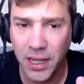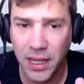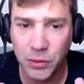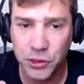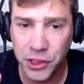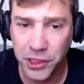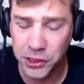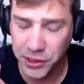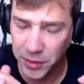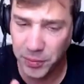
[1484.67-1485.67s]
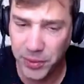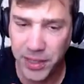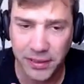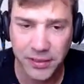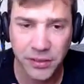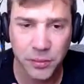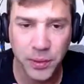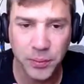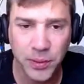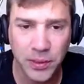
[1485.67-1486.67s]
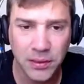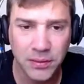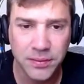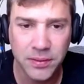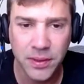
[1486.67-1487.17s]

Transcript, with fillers: Uh, you change K P Is to people,